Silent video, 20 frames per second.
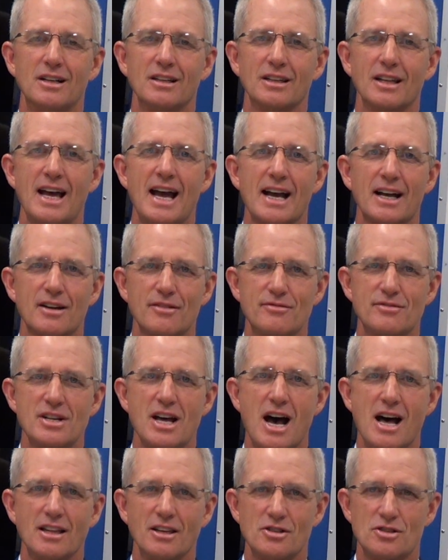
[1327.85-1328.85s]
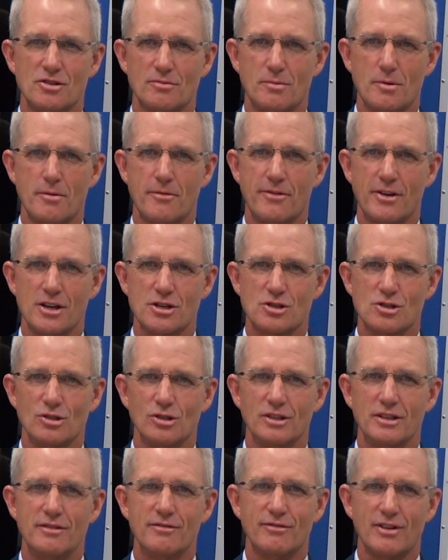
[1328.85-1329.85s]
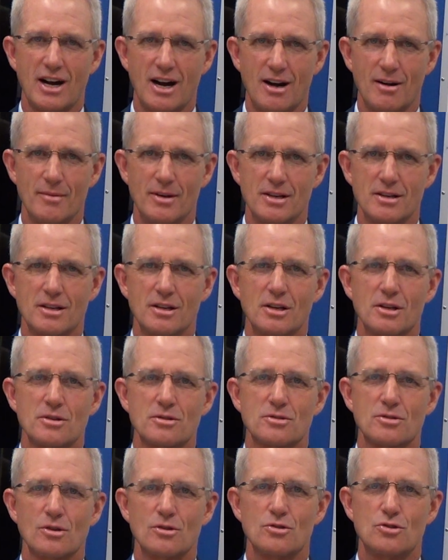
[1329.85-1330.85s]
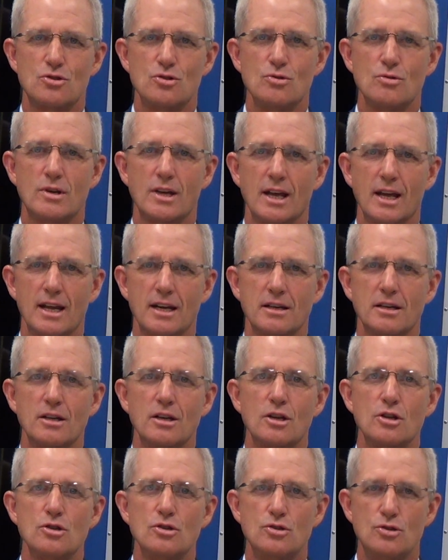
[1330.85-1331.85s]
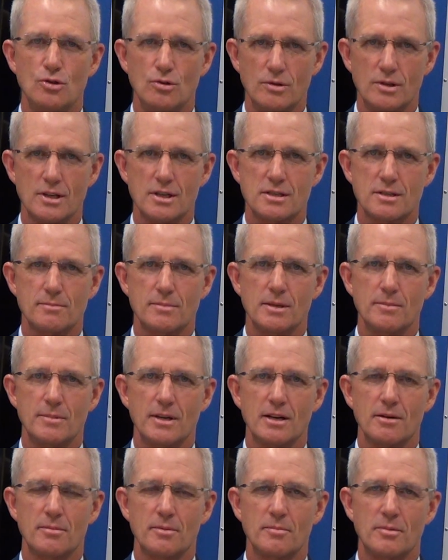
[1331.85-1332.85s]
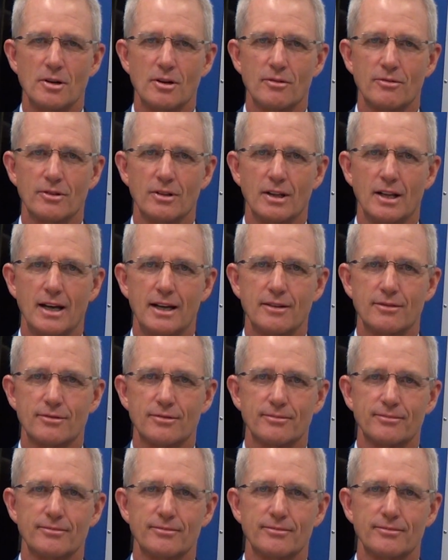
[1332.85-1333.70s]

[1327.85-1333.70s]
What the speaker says: lack of knowledge of professional environment so that you can do this and be better prepared for life.